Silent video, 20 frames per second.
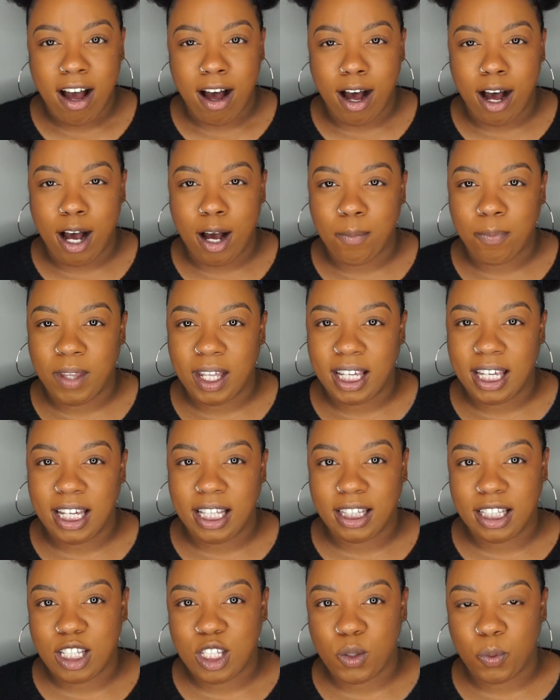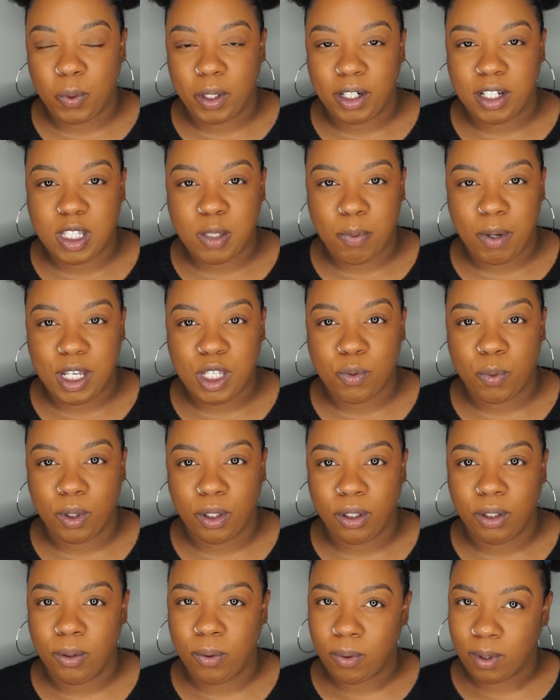Um, they get in this weird space
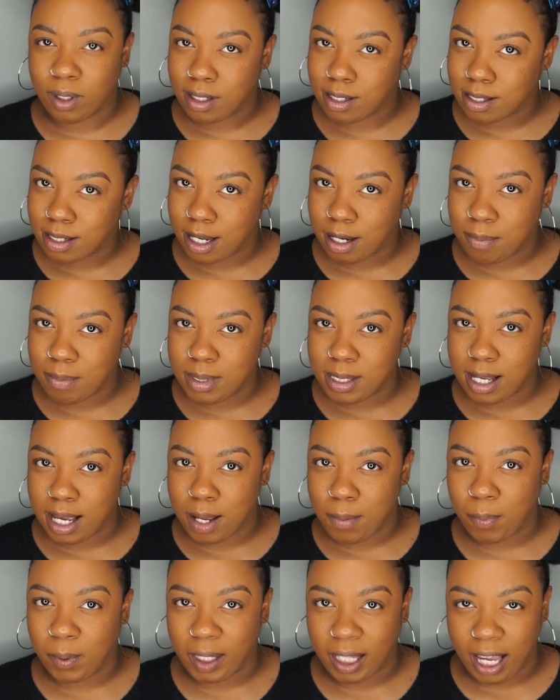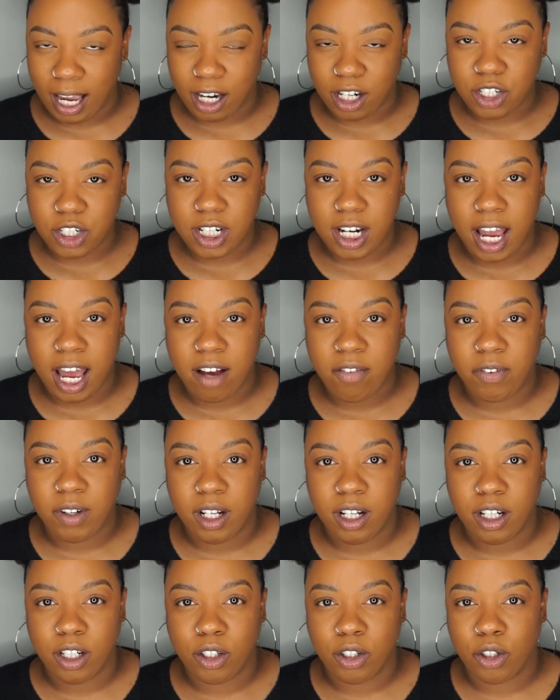where Lawrence comes up and they actually have
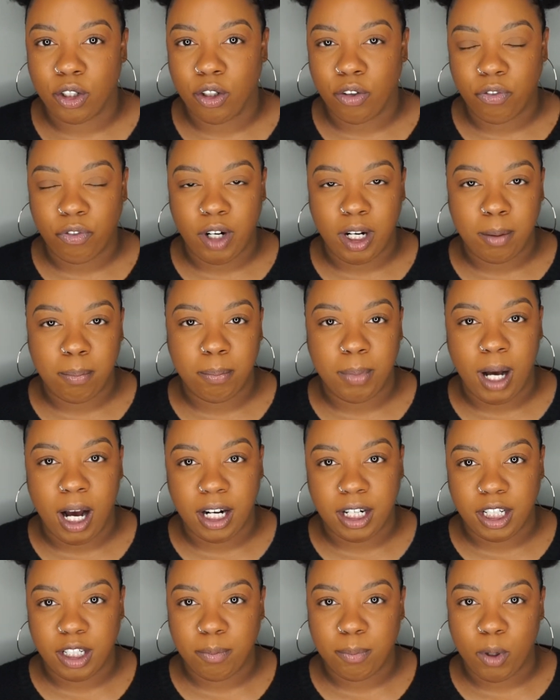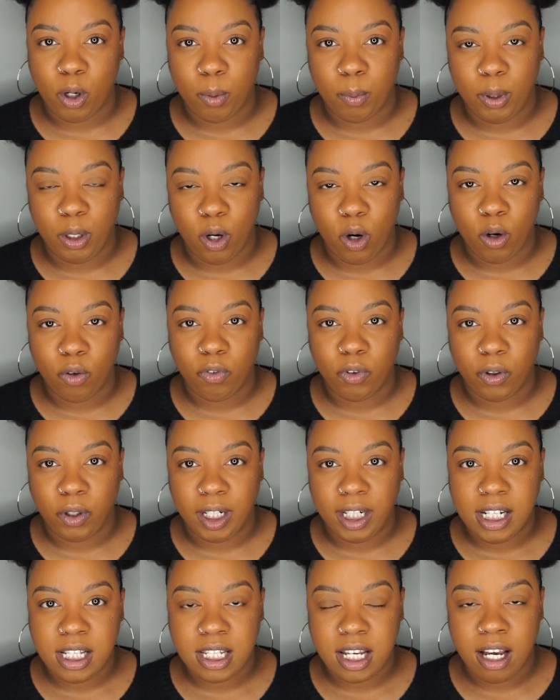a girlfriend bonding moment over
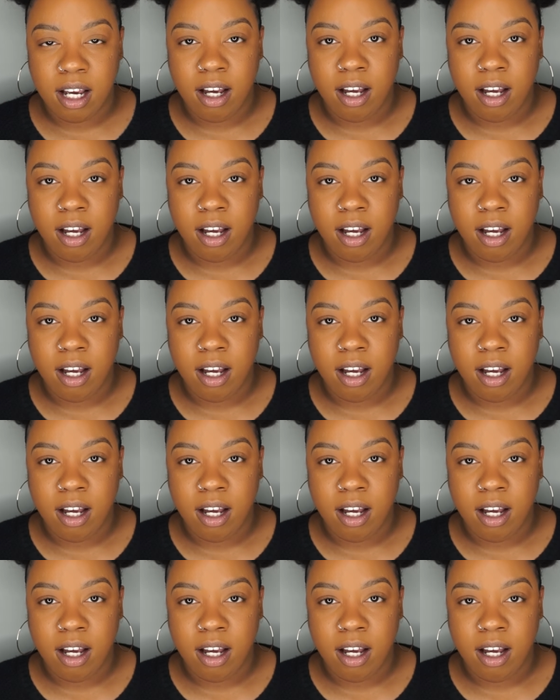it.